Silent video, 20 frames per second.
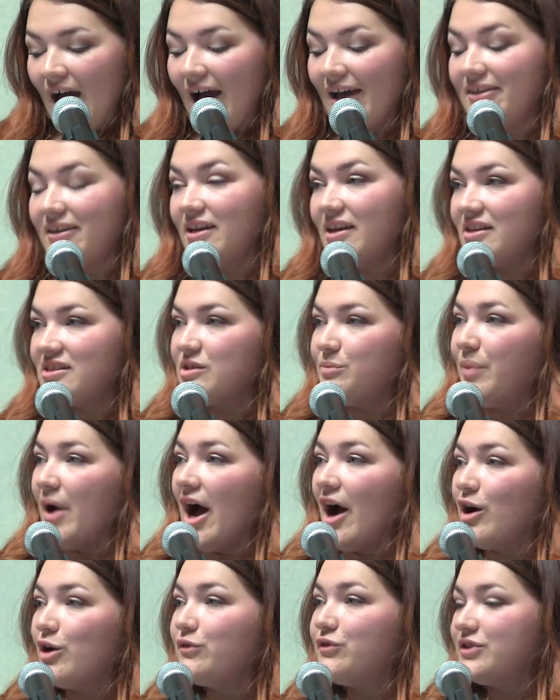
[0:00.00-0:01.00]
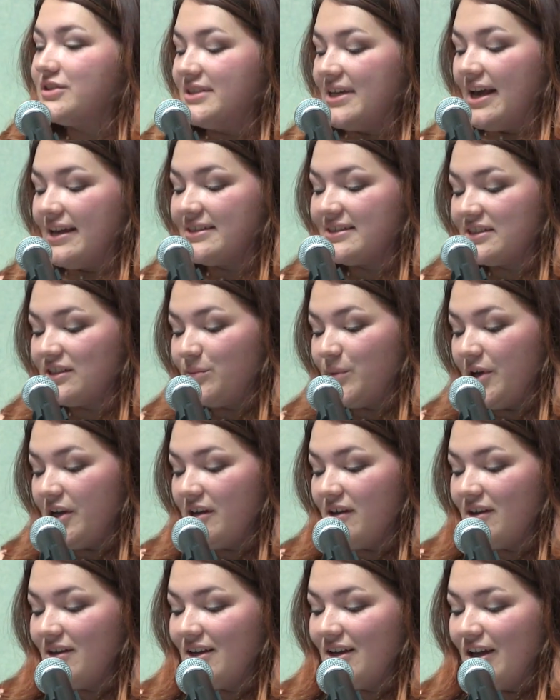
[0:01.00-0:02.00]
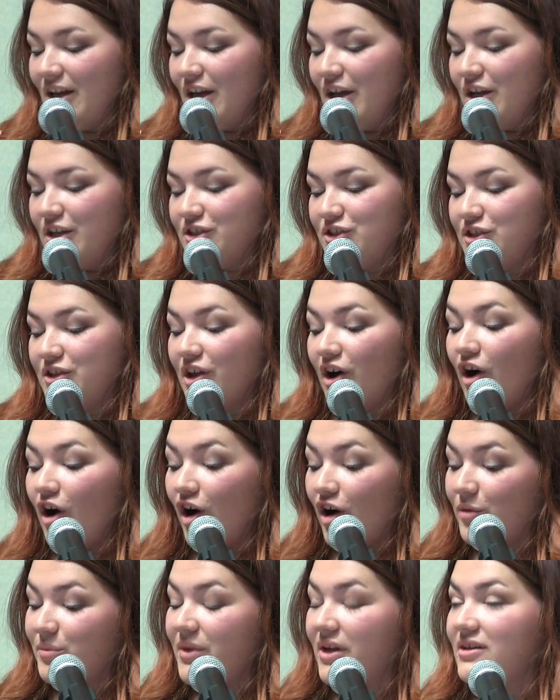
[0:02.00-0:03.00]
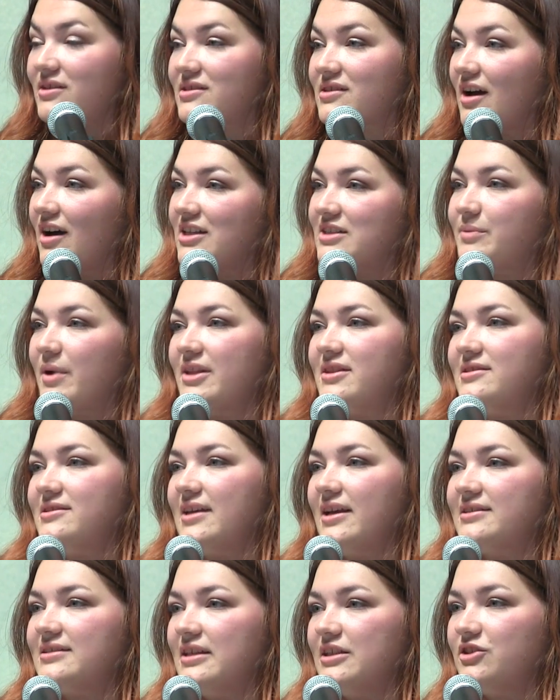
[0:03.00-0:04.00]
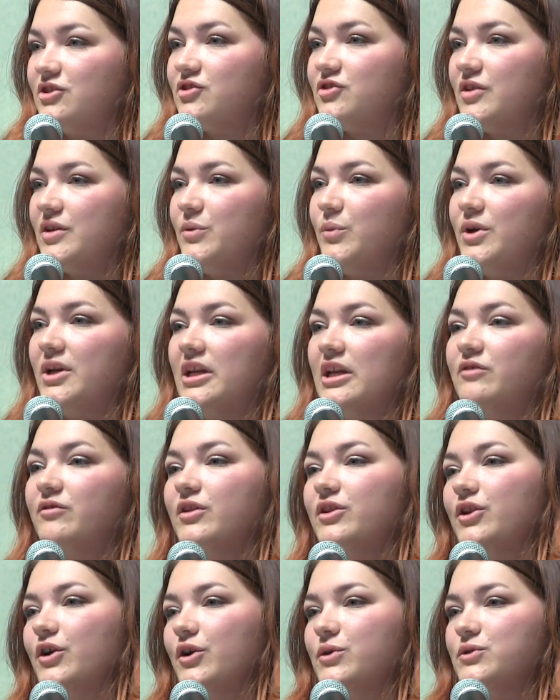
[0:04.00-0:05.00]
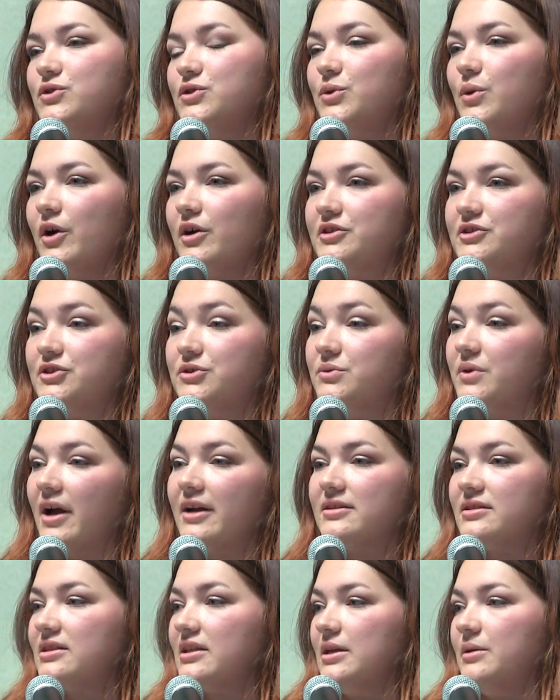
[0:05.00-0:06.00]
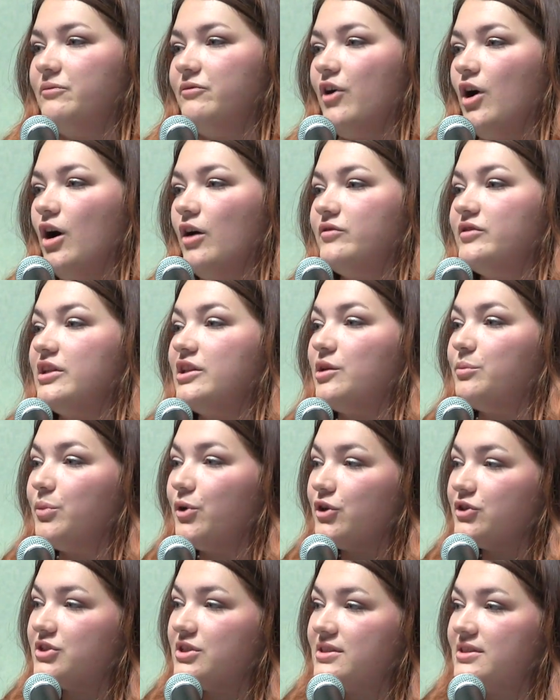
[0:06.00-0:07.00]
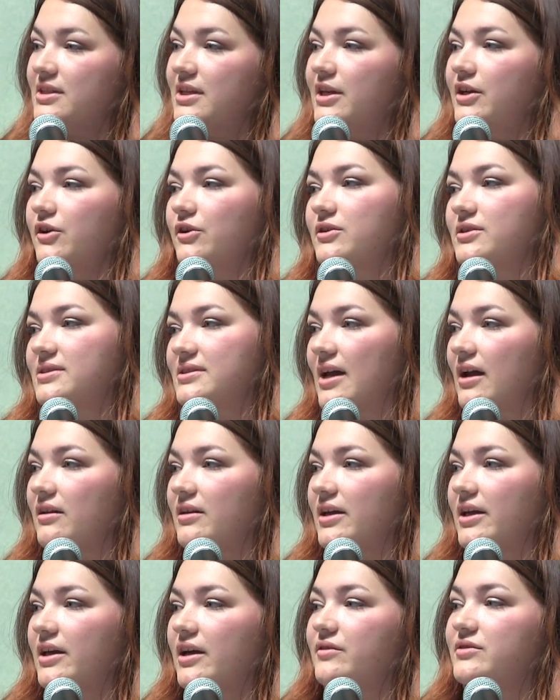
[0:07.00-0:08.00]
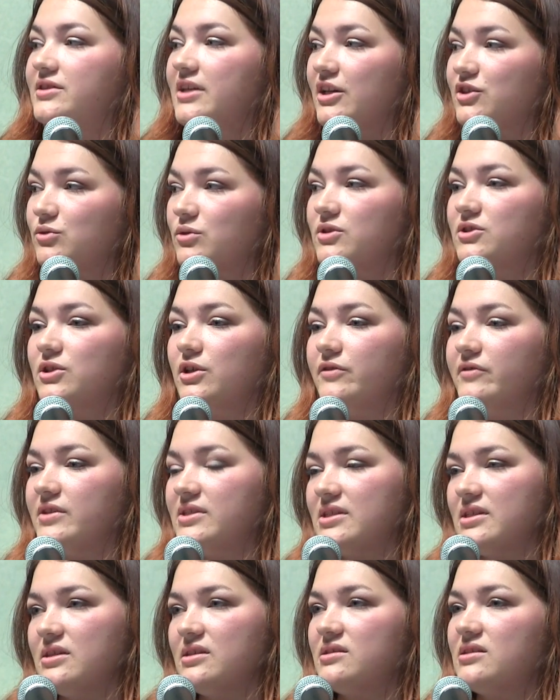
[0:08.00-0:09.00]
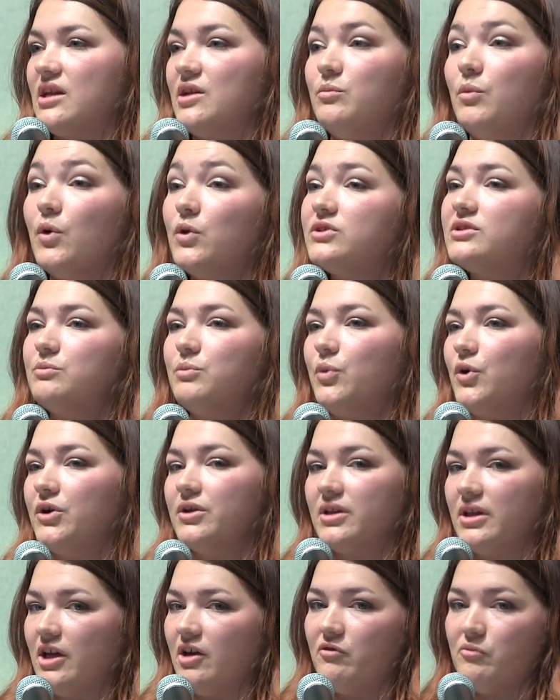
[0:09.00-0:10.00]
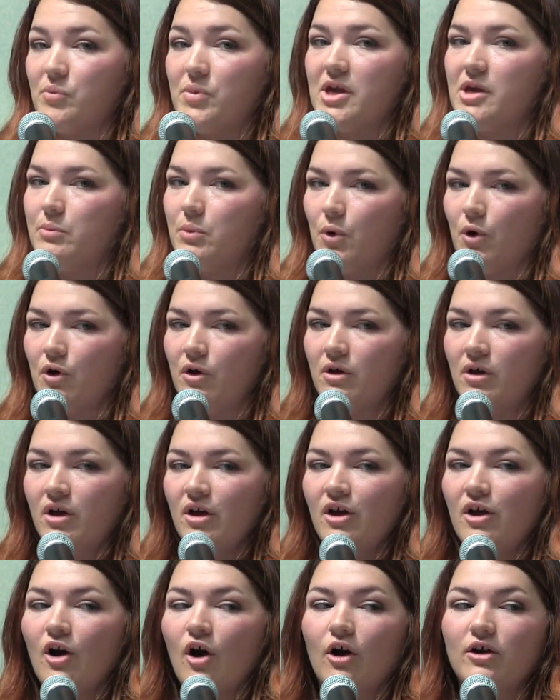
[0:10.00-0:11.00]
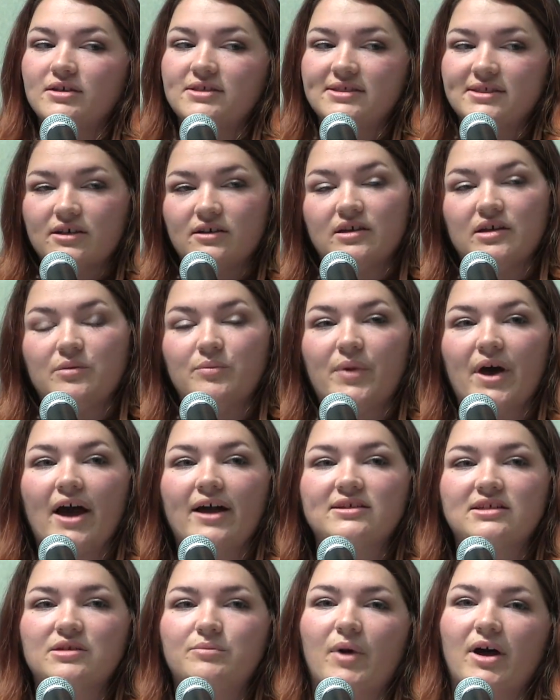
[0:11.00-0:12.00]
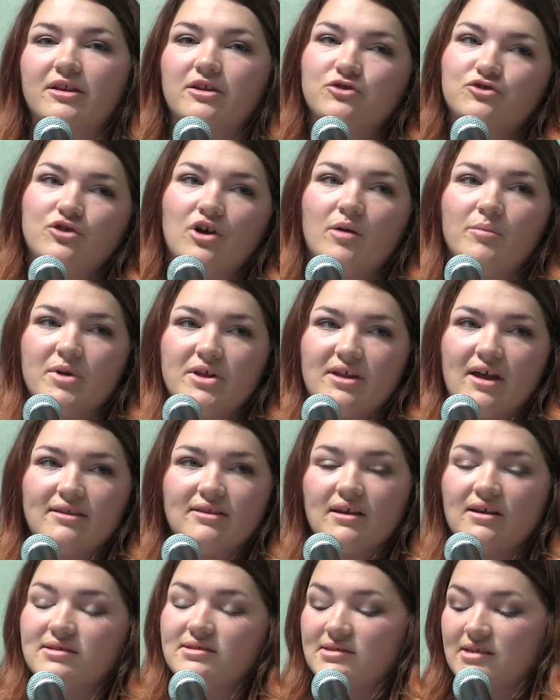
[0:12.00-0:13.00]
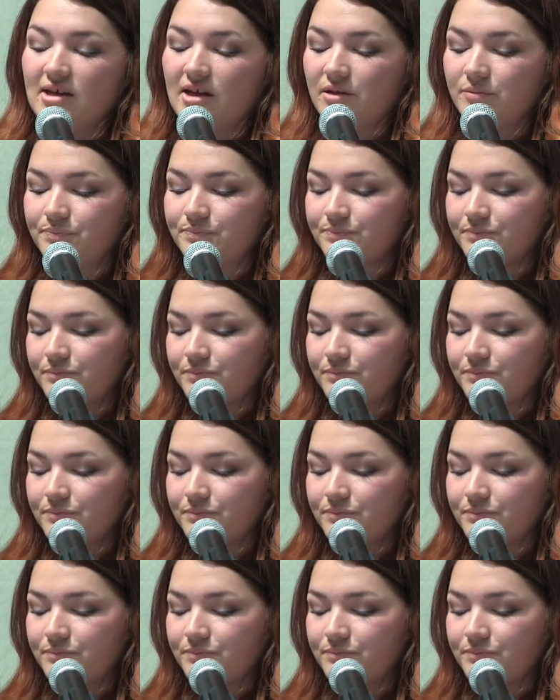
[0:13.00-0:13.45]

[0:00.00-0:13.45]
I think it's a powerful testament to the harm that is caused by the sex industry when even those who aren't directly involved in the purchasing or selling of sexual services, and most importantly of people, are still impacted by the trauma that they see.